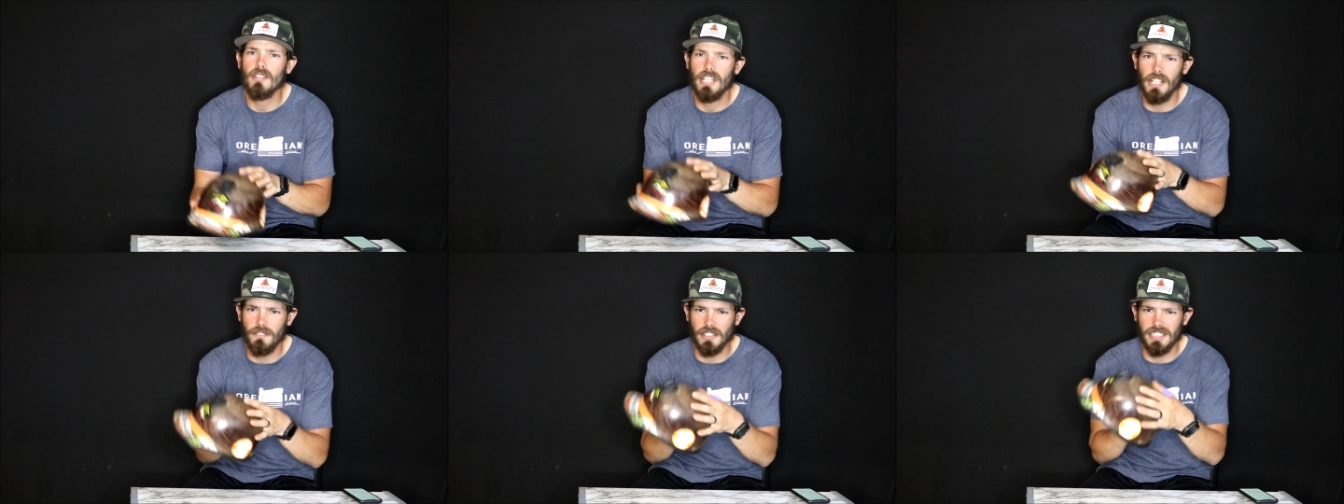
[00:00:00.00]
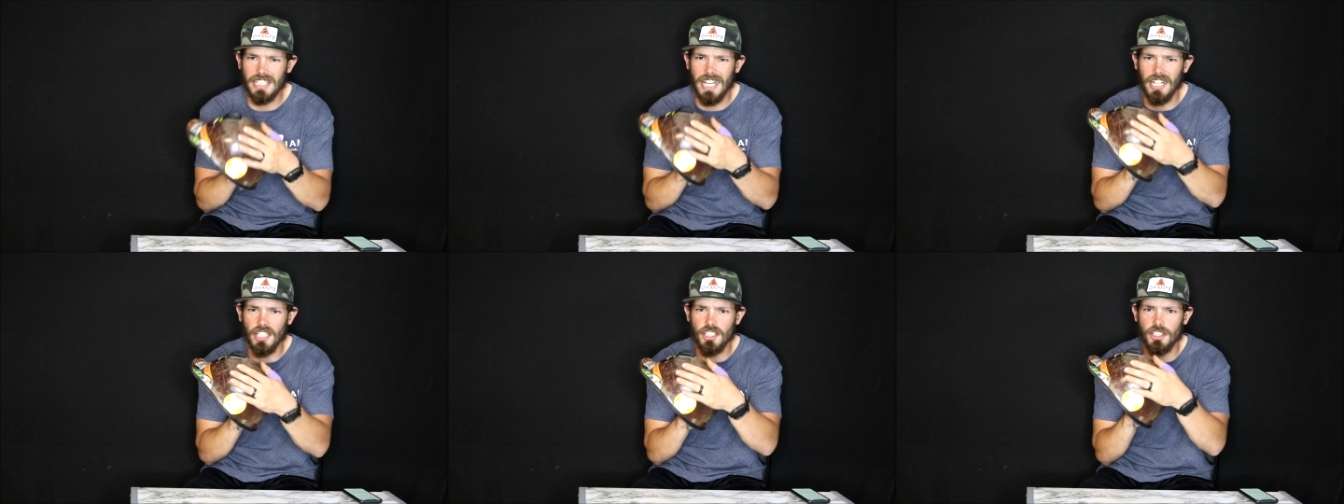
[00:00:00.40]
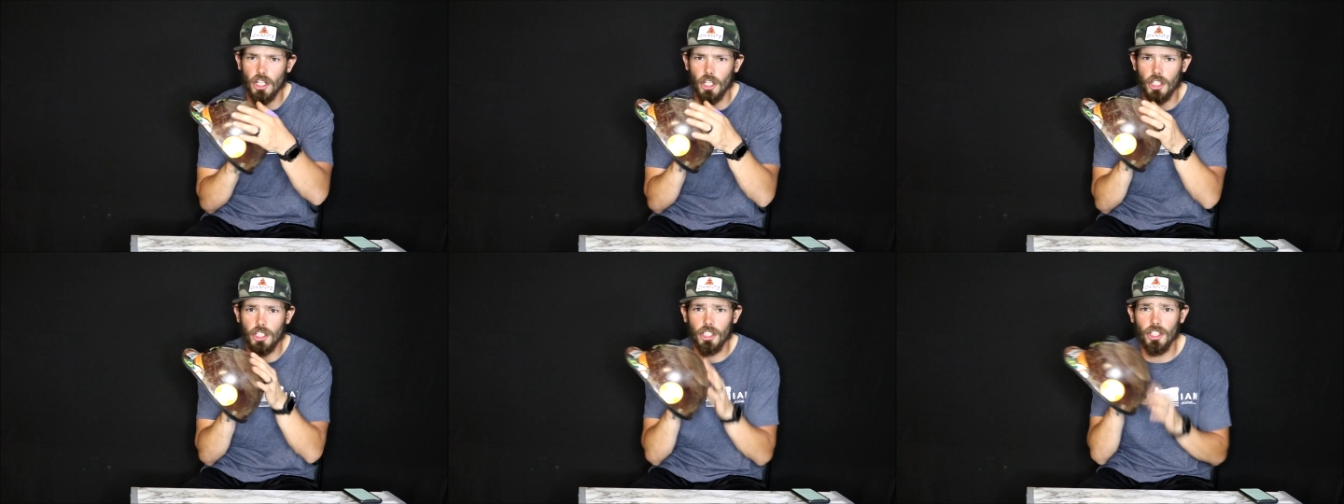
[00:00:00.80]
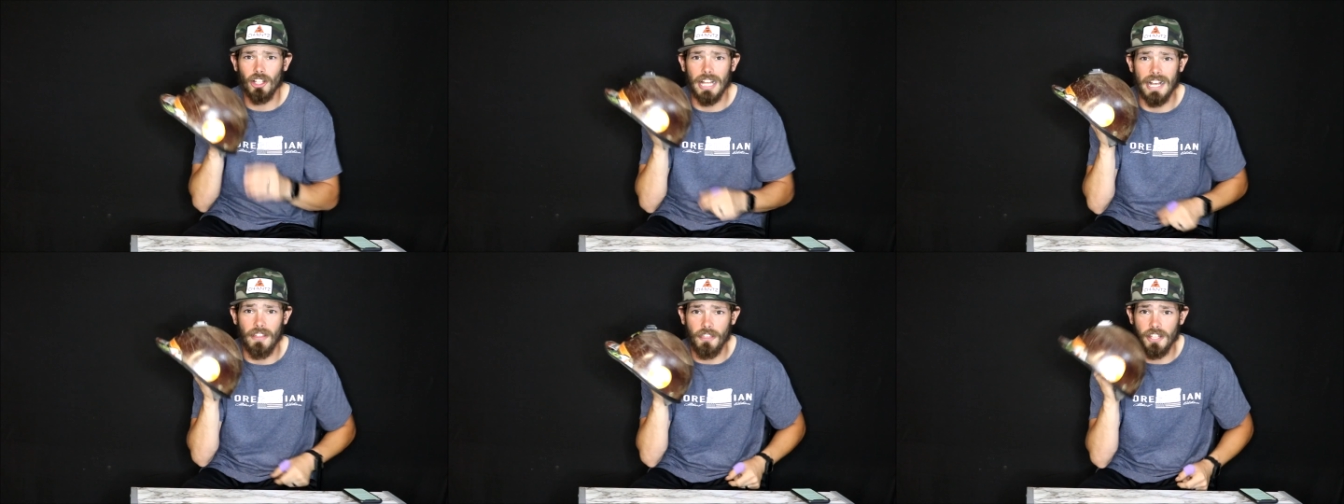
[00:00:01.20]
If it's kind of darker
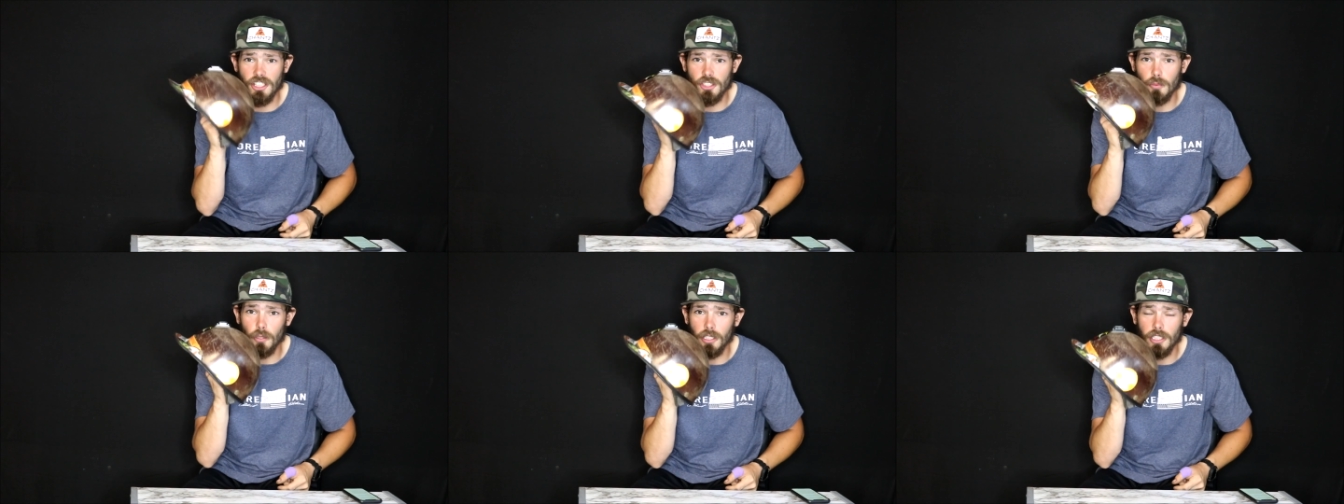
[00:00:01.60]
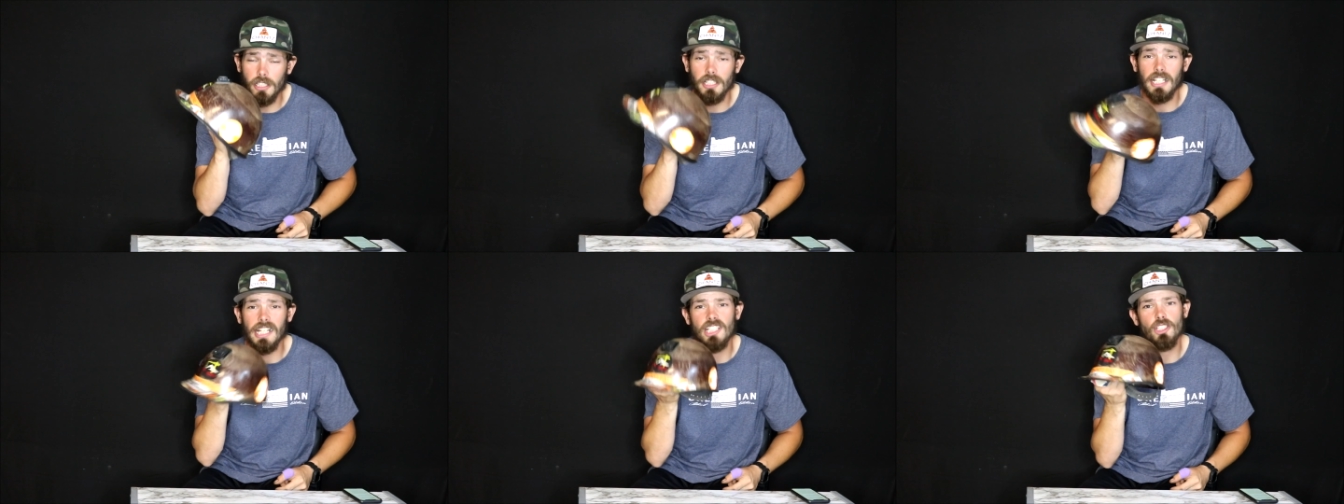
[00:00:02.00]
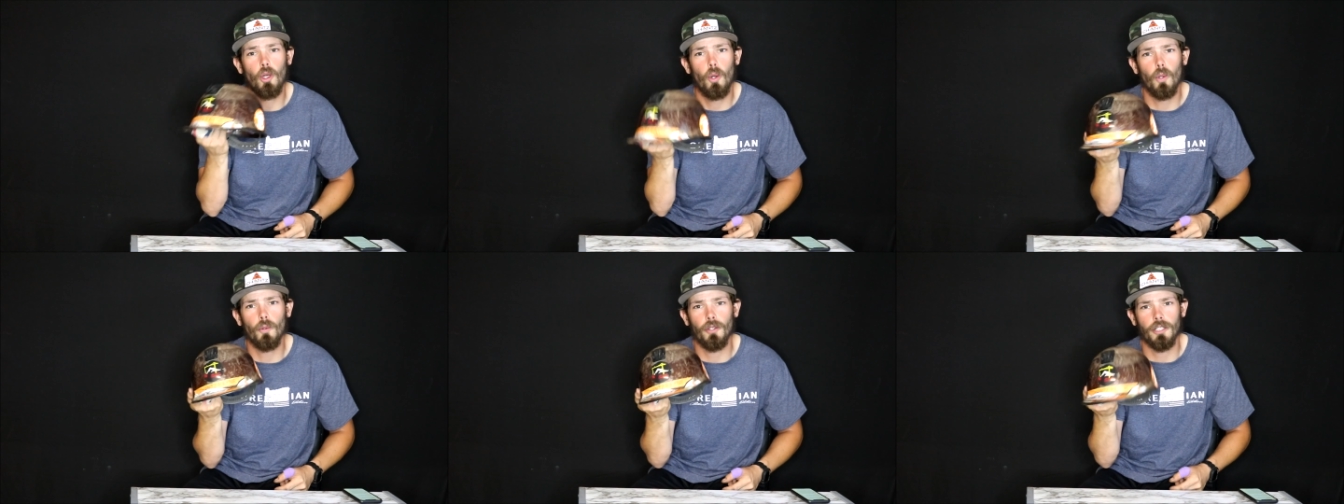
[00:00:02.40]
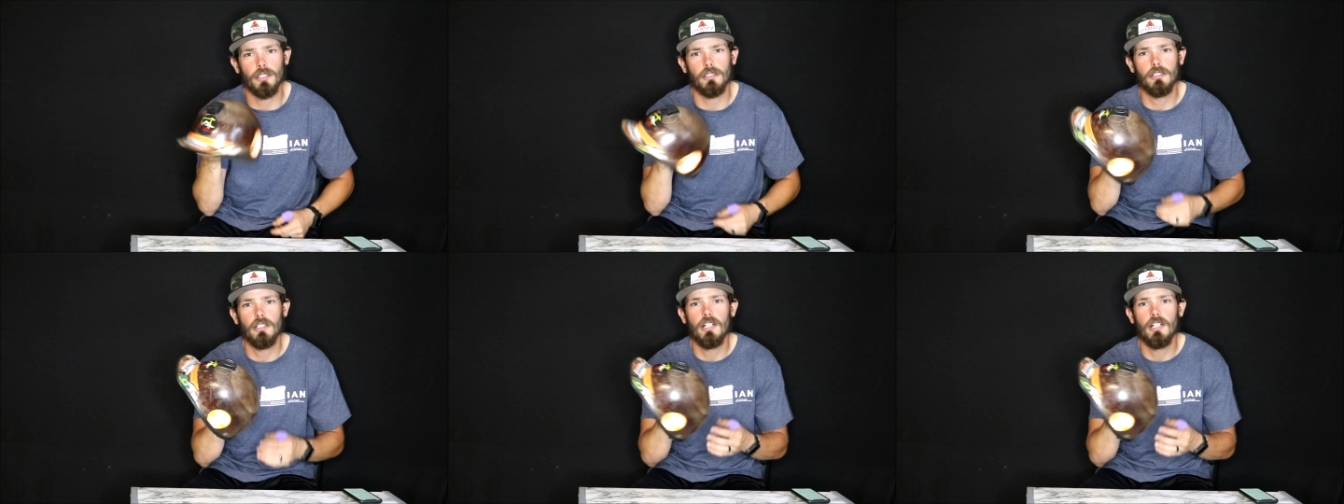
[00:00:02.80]
like this one, it's older.